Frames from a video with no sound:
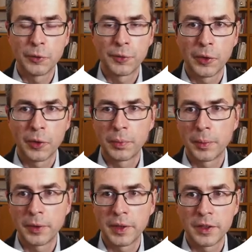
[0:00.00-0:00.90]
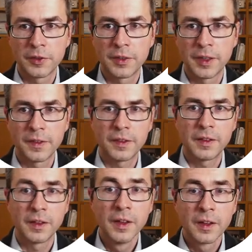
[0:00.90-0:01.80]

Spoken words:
for population density.